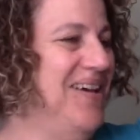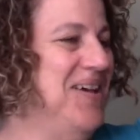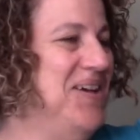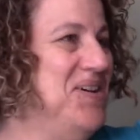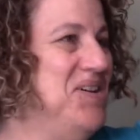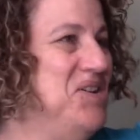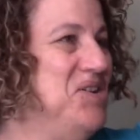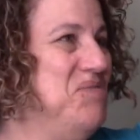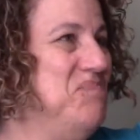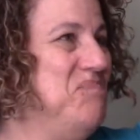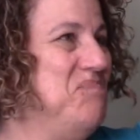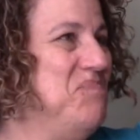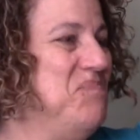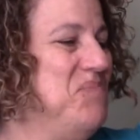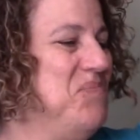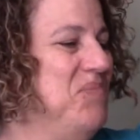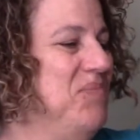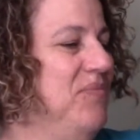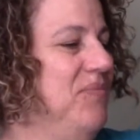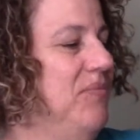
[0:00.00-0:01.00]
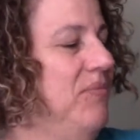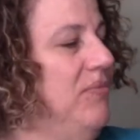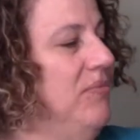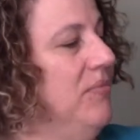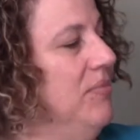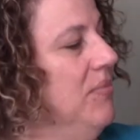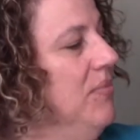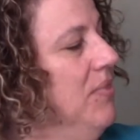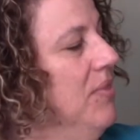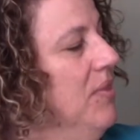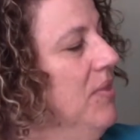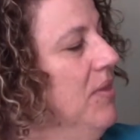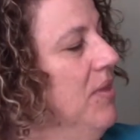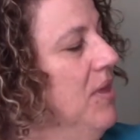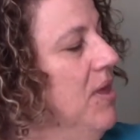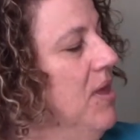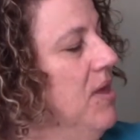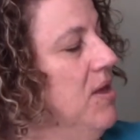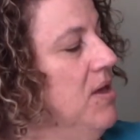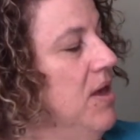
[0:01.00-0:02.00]

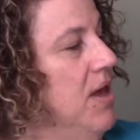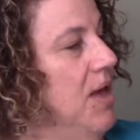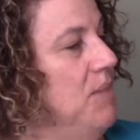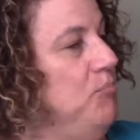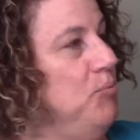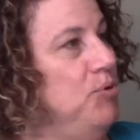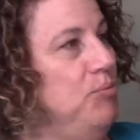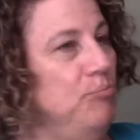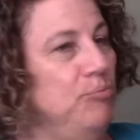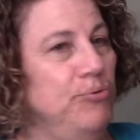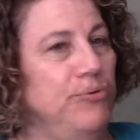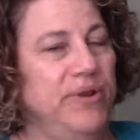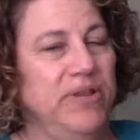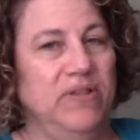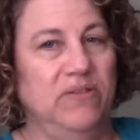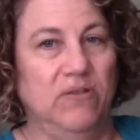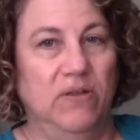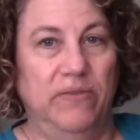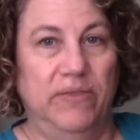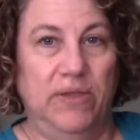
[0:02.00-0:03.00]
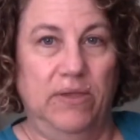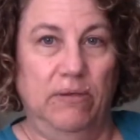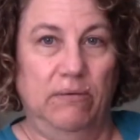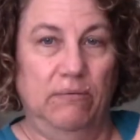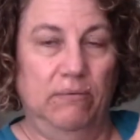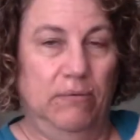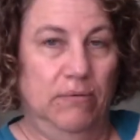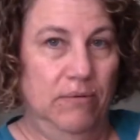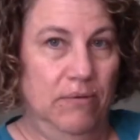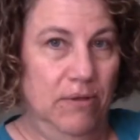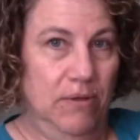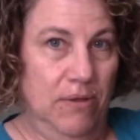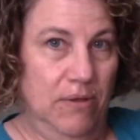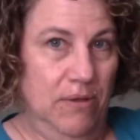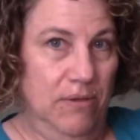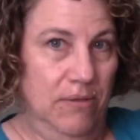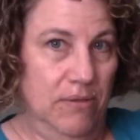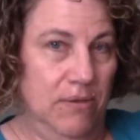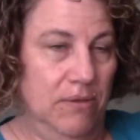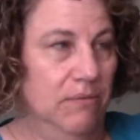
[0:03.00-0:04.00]
I put pretties on the
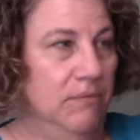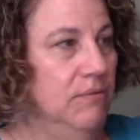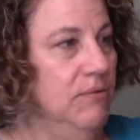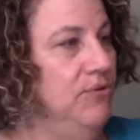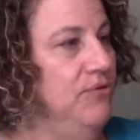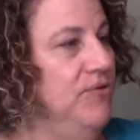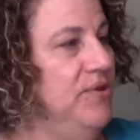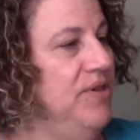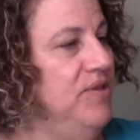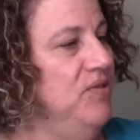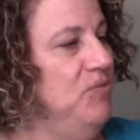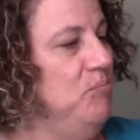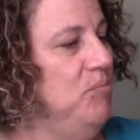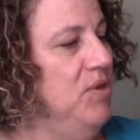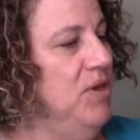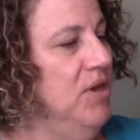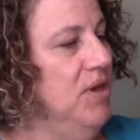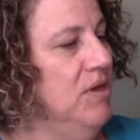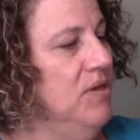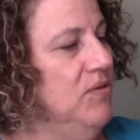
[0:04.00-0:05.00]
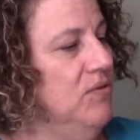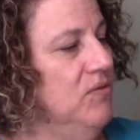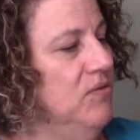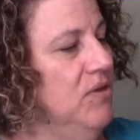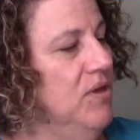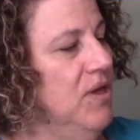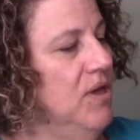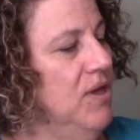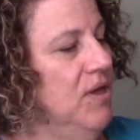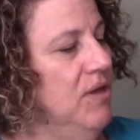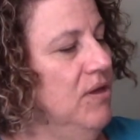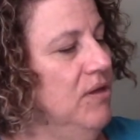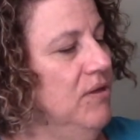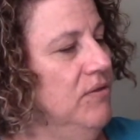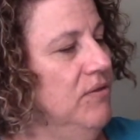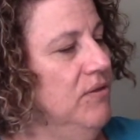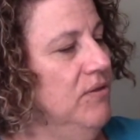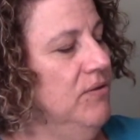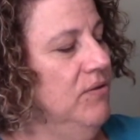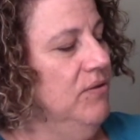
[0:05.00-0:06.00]
trees because
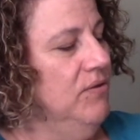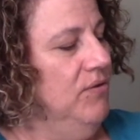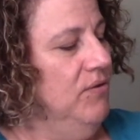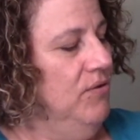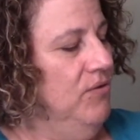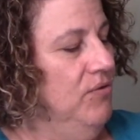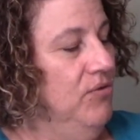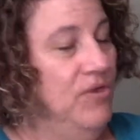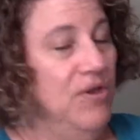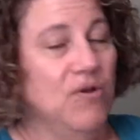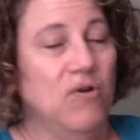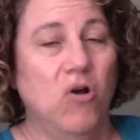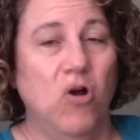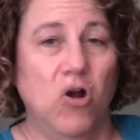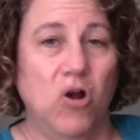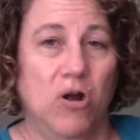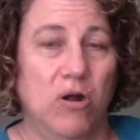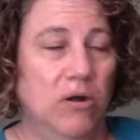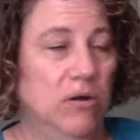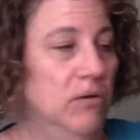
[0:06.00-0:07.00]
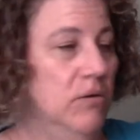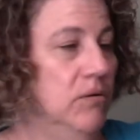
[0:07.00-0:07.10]
there are